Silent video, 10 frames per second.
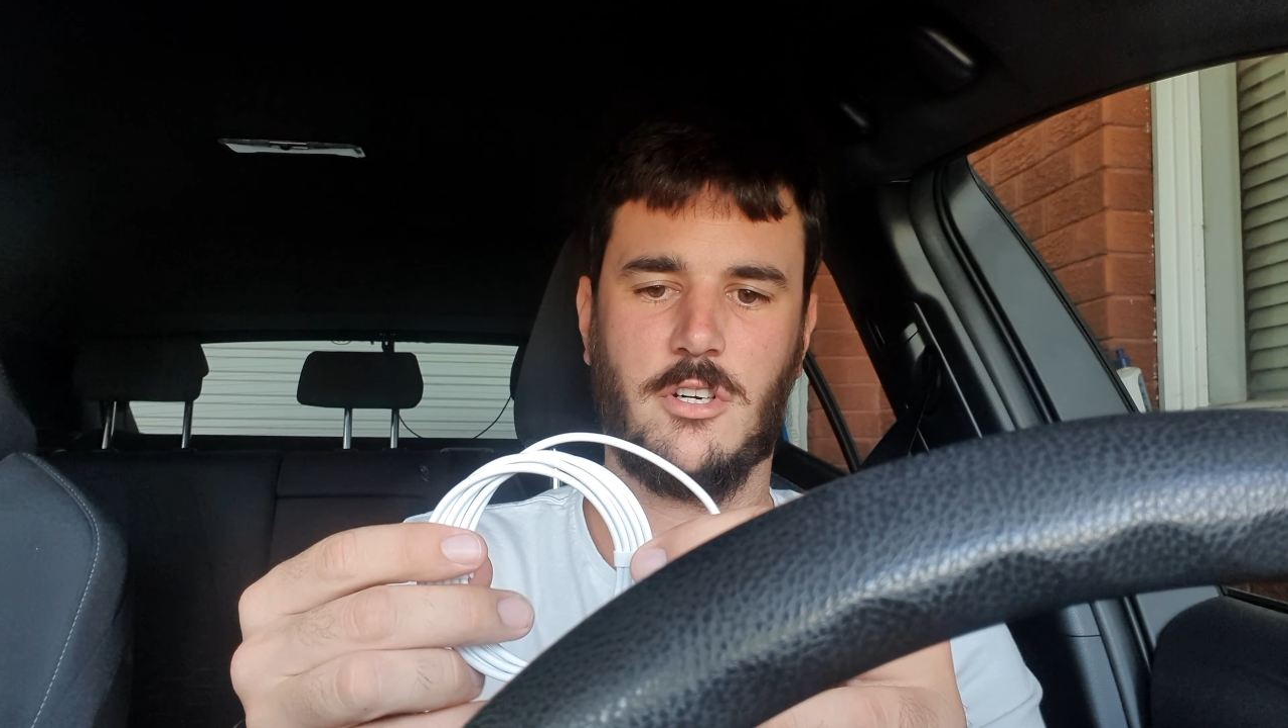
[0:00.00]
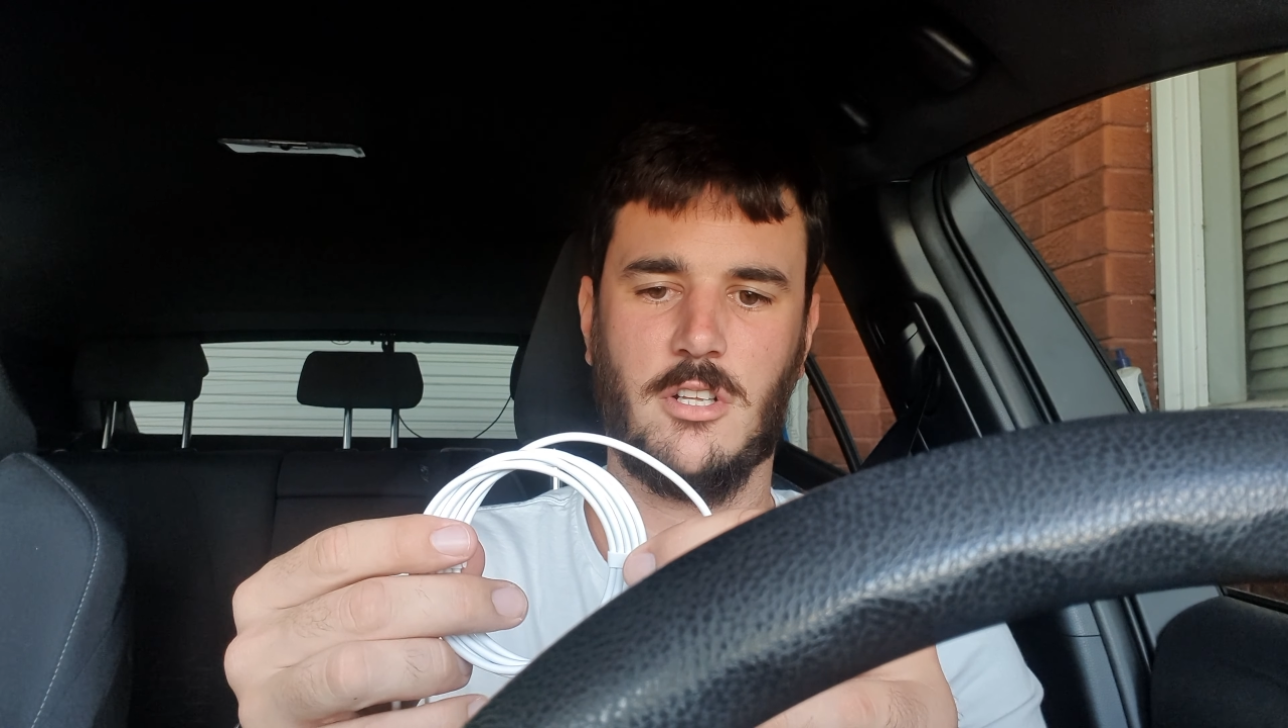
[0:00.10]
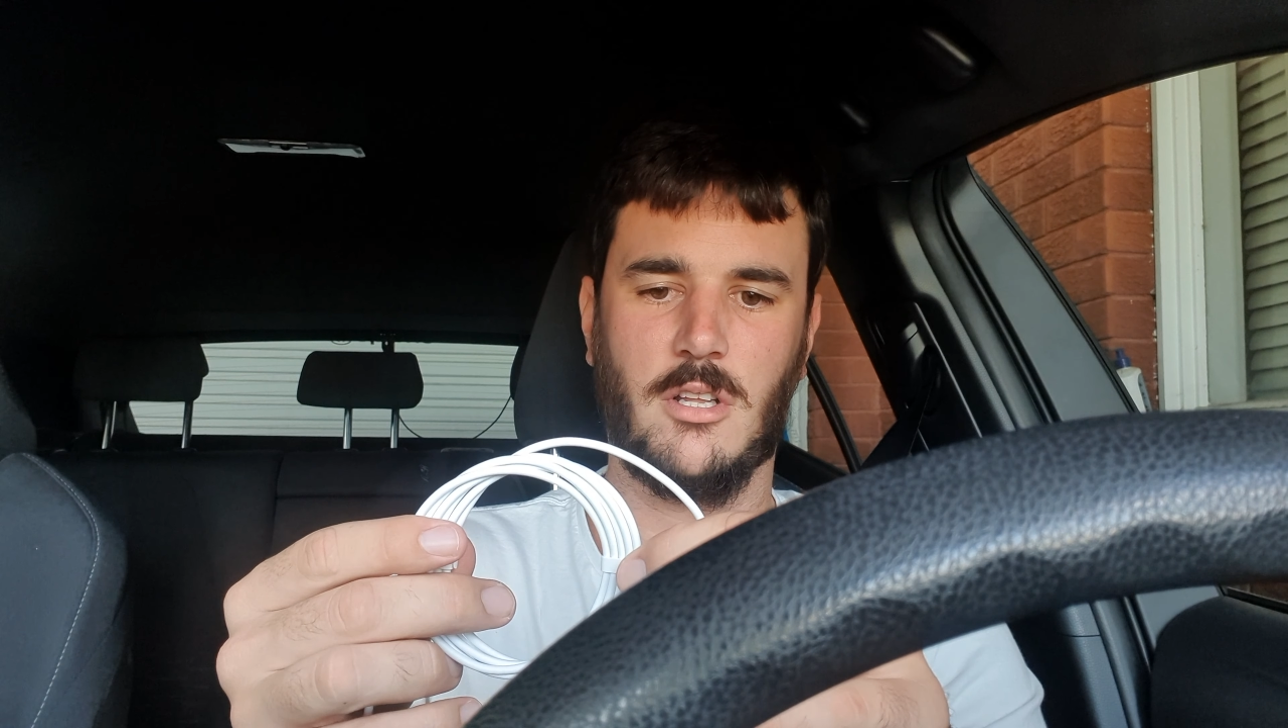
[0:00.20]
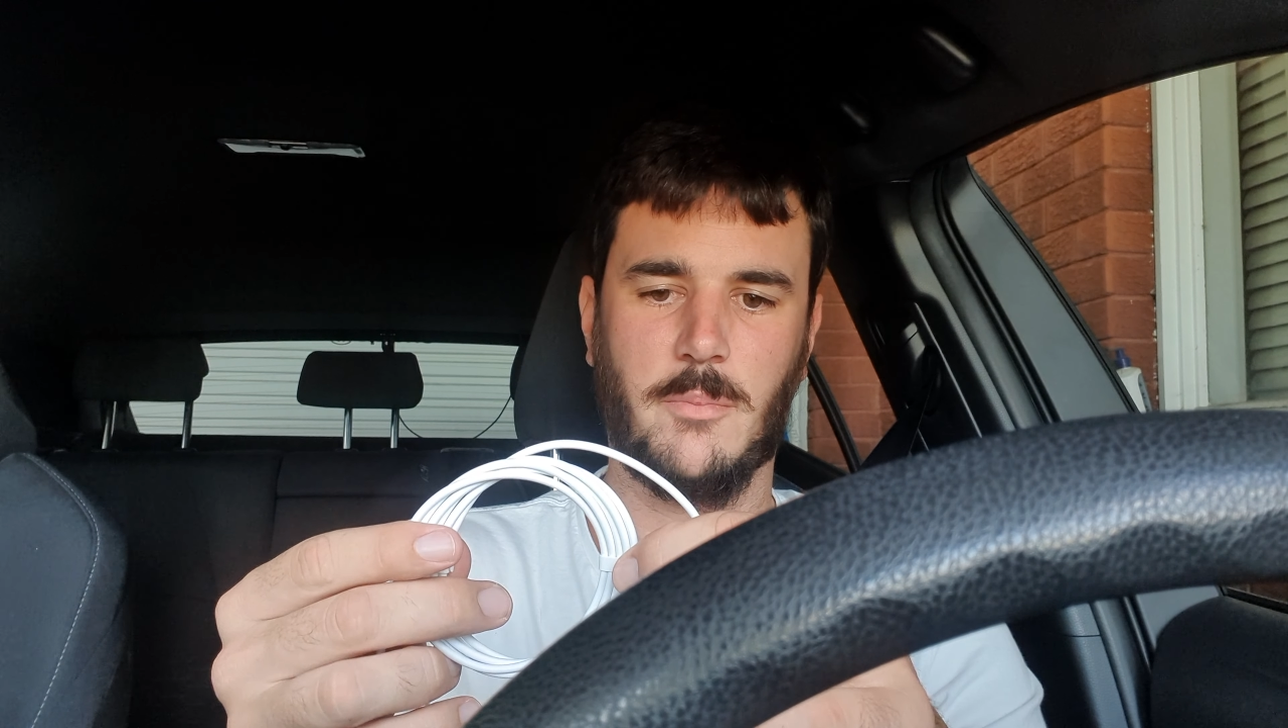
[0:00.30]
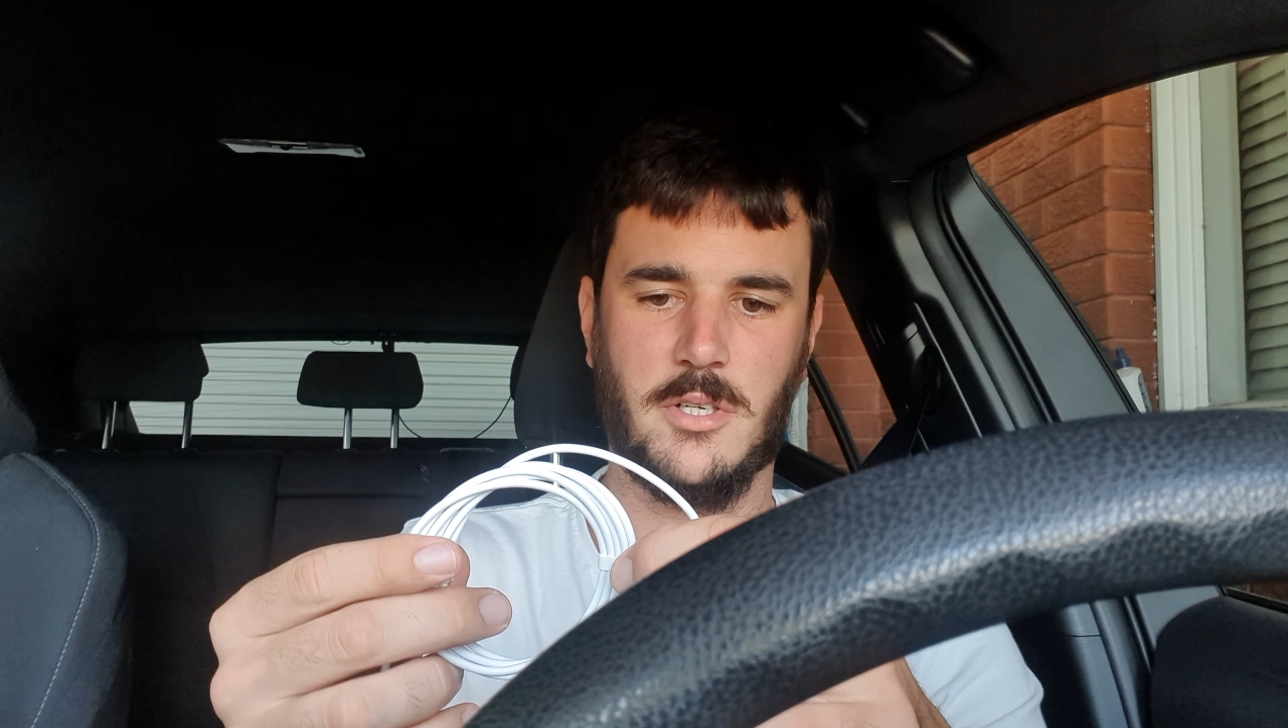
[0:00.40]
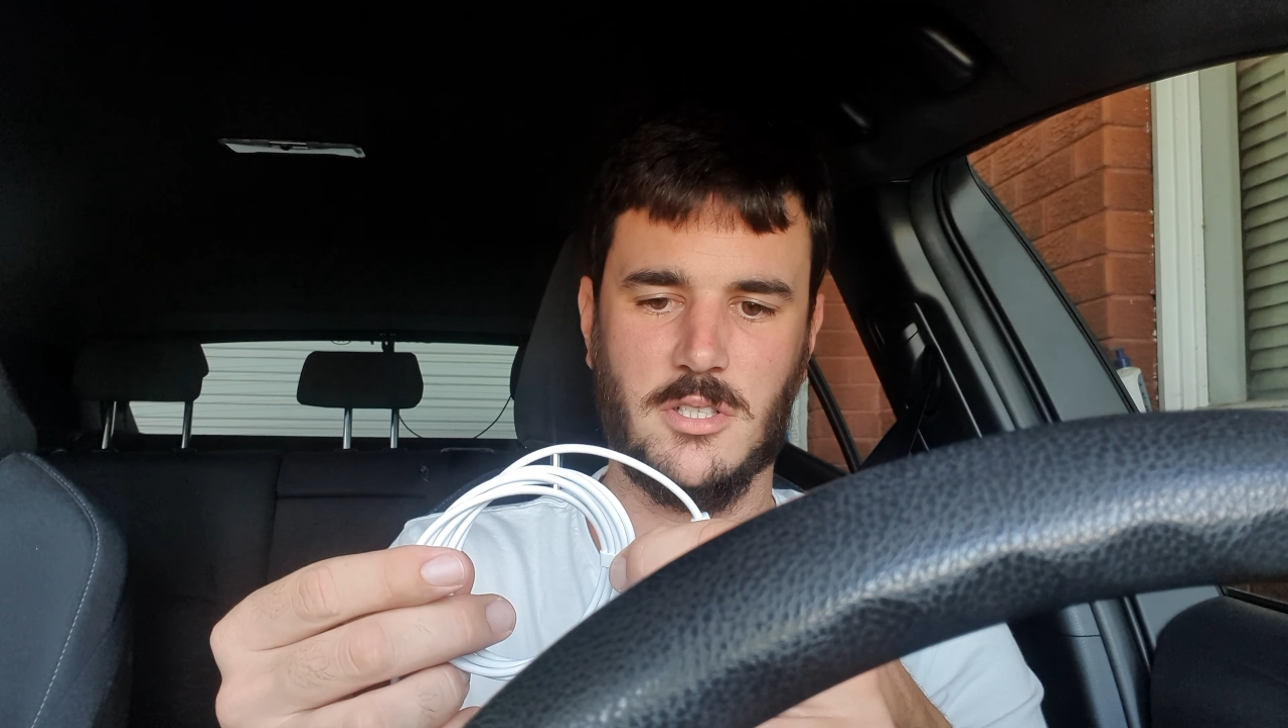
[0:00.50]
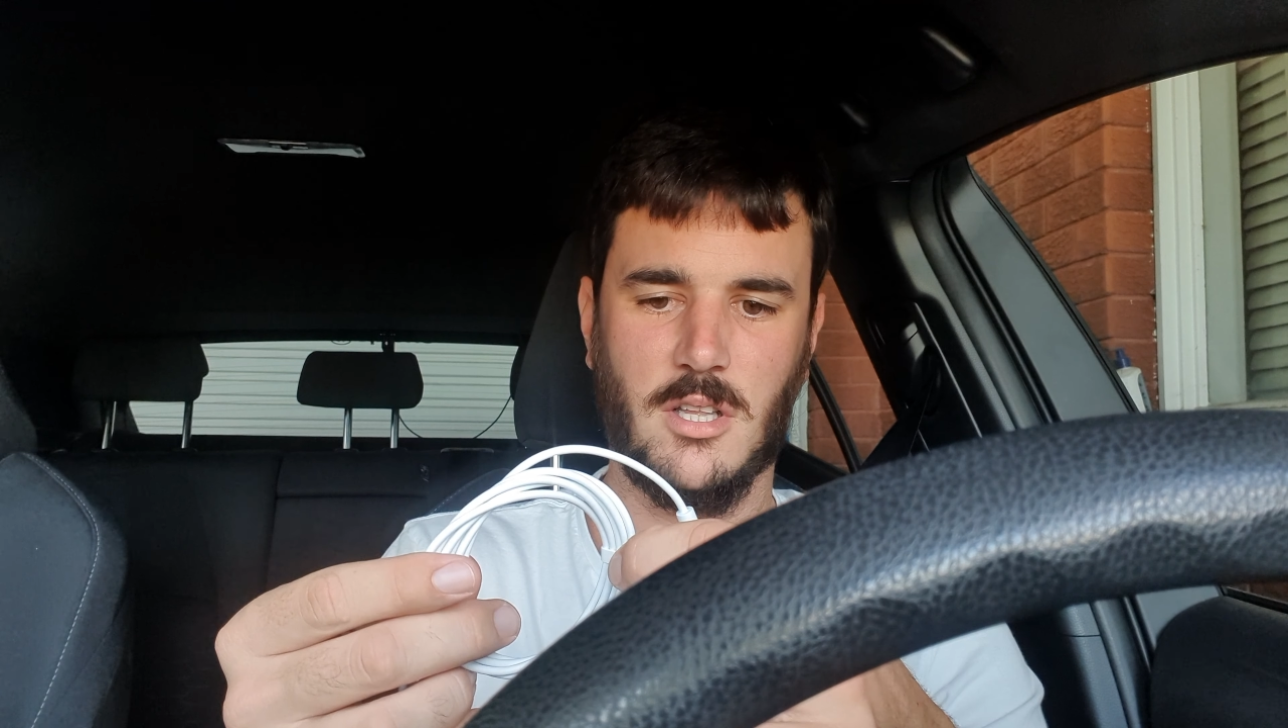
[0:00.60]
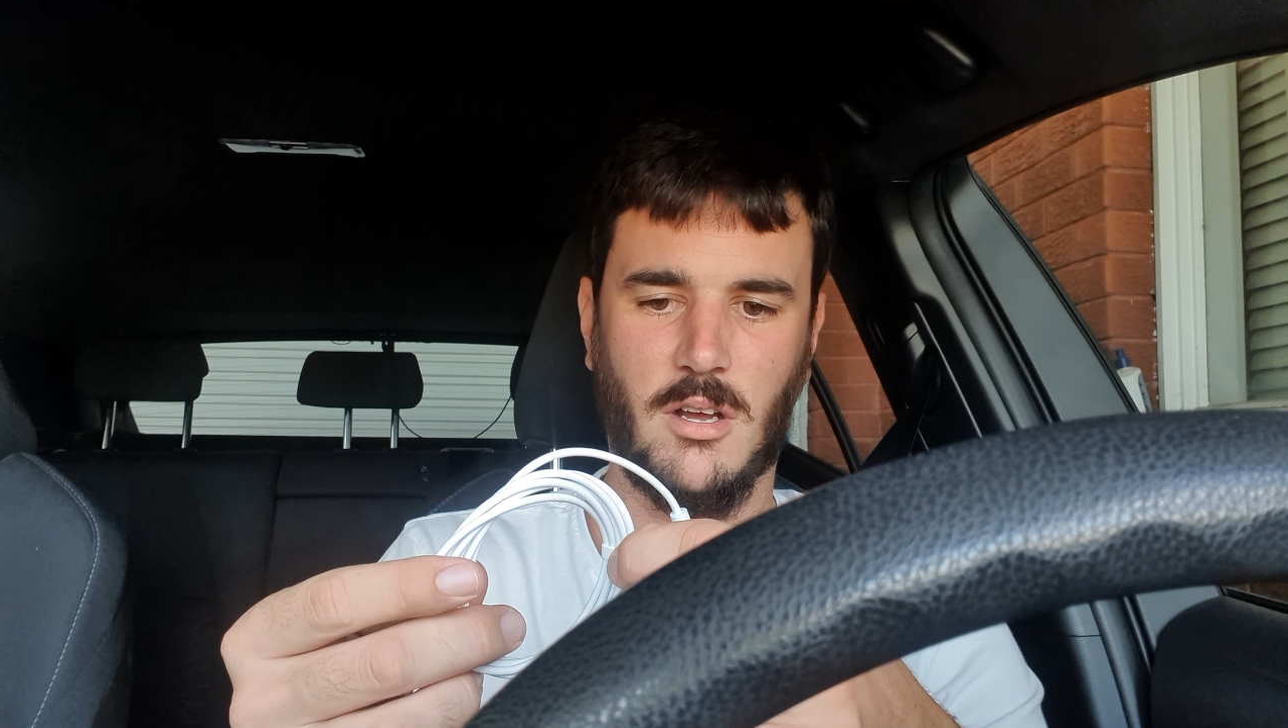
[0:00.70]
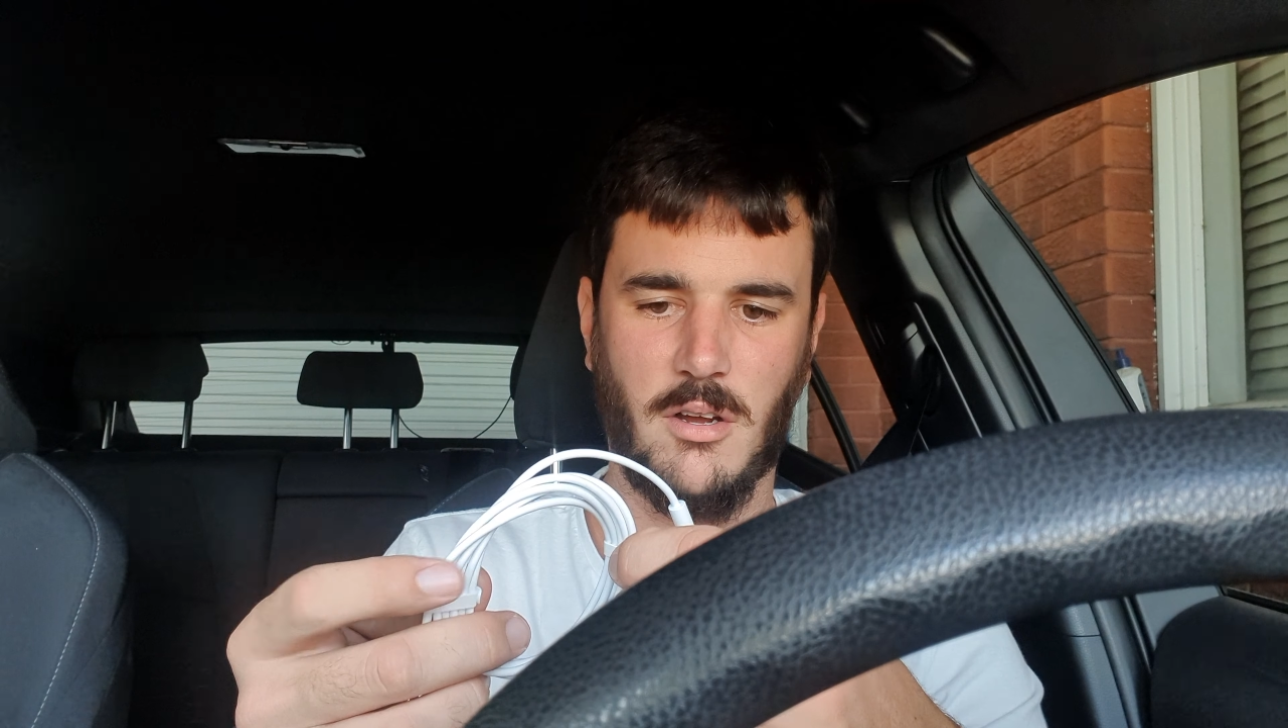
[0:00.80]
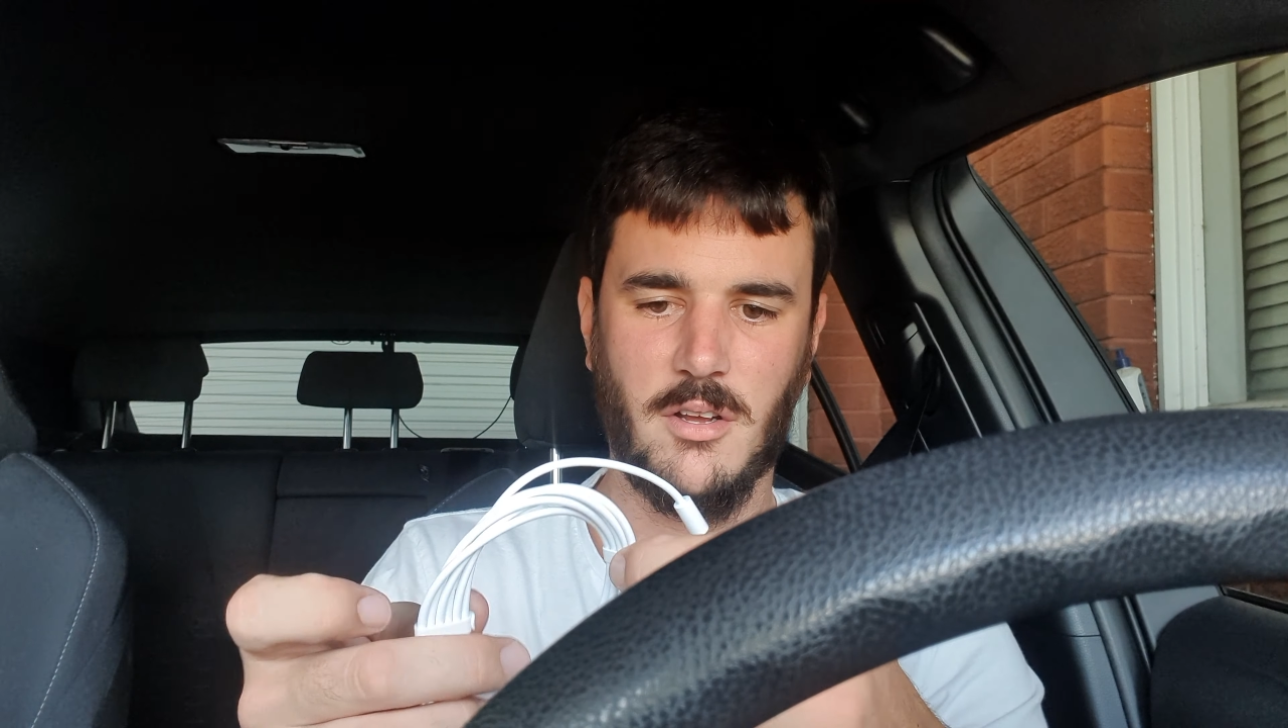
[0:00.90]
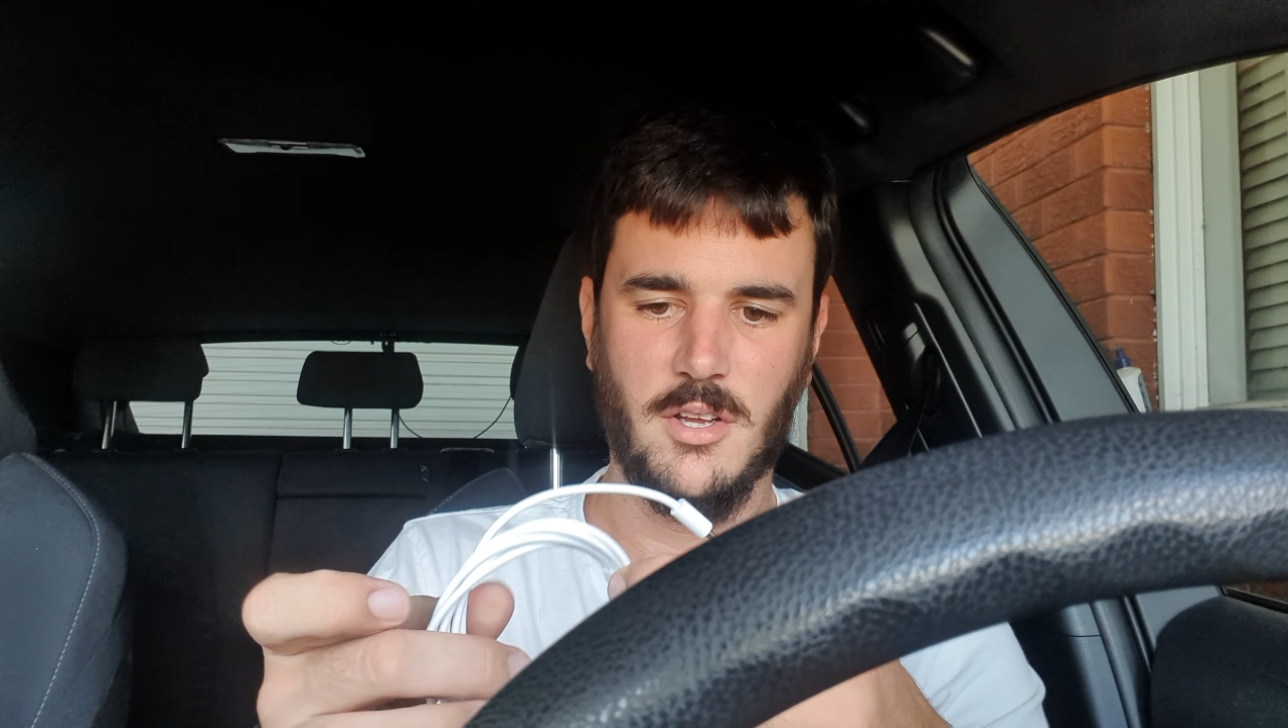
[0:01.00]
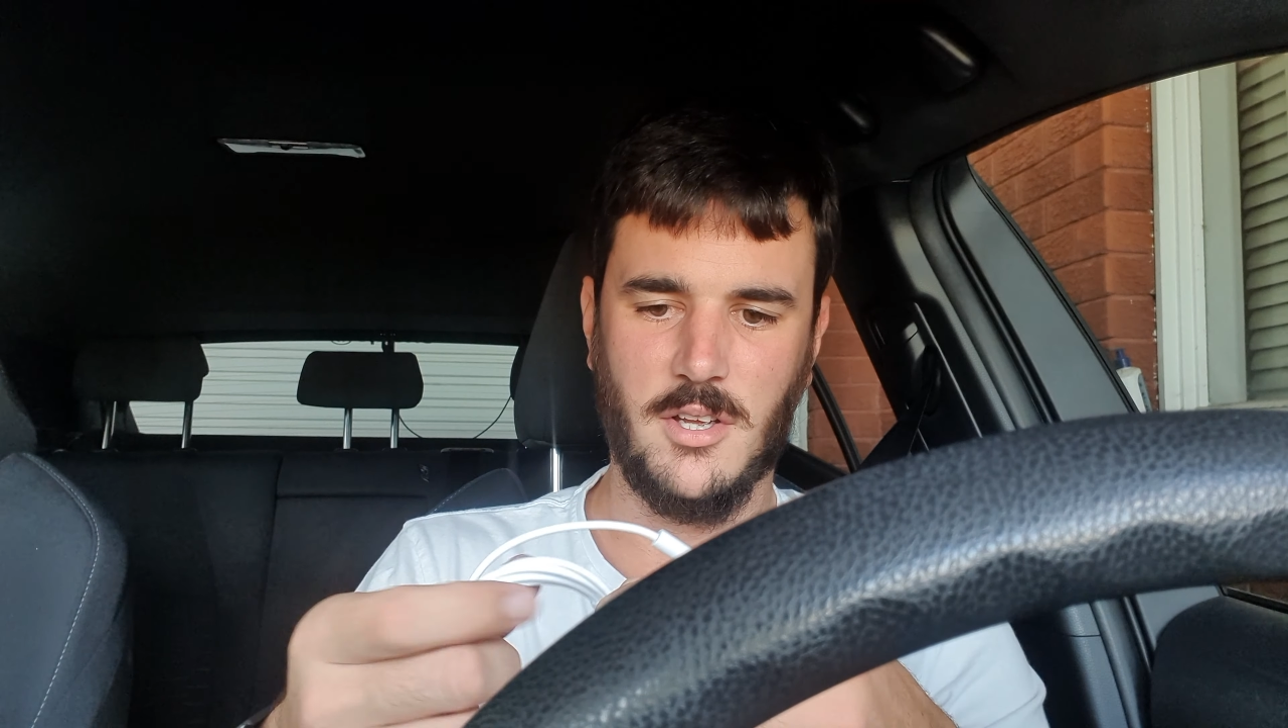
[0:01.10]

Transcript: kilometers long.